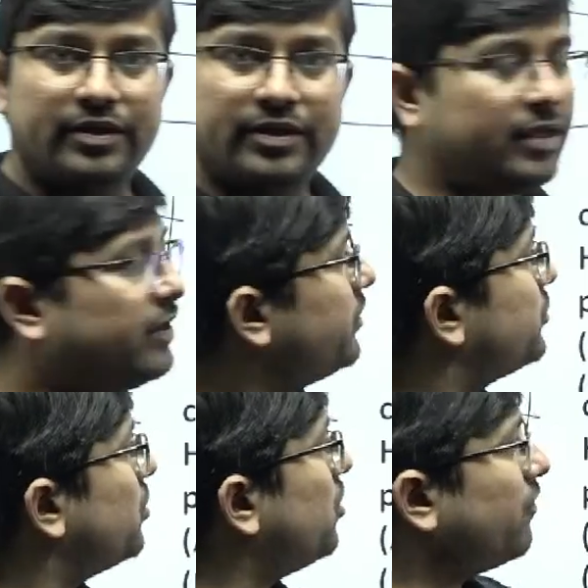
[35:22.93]

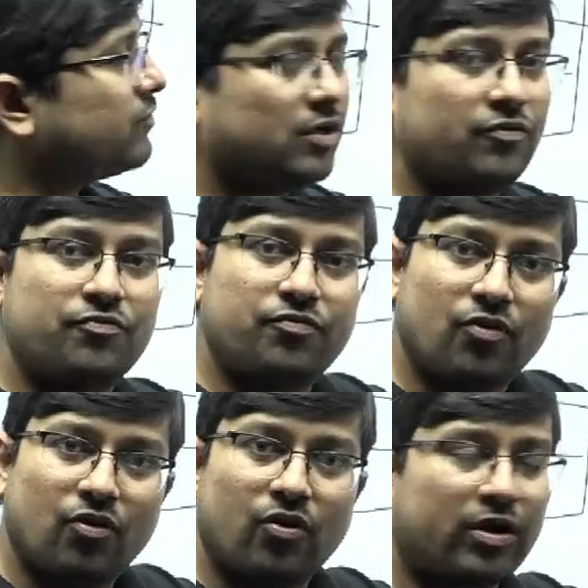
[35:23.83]
Each of the
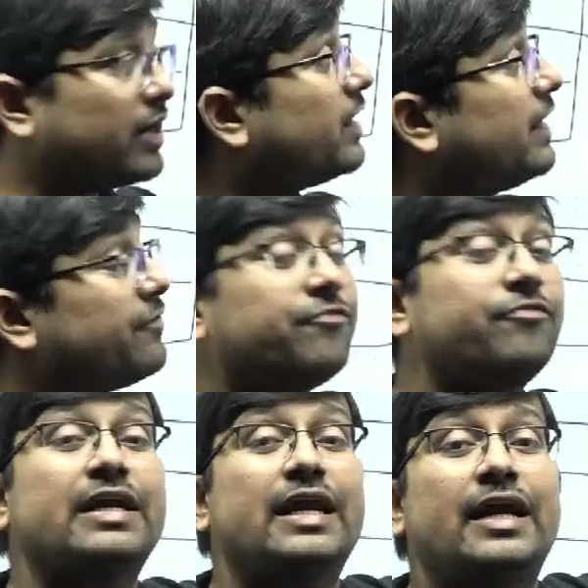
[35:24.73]
4
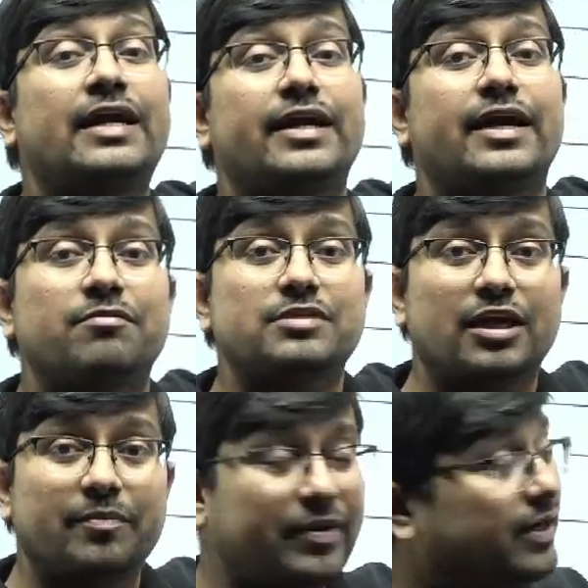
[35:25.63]
different games, I
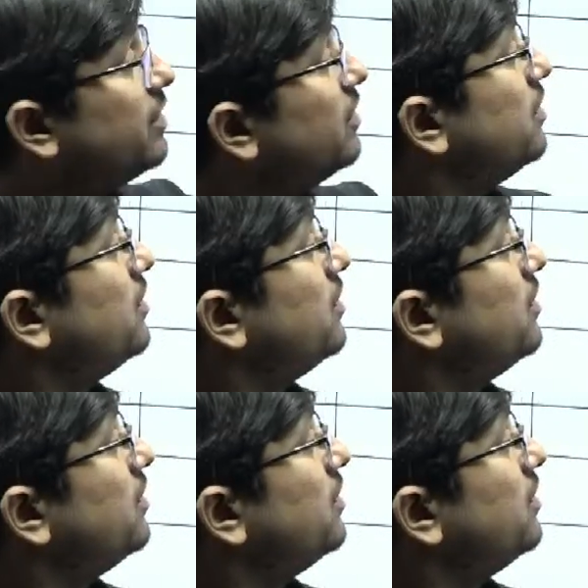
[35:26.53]
repeat,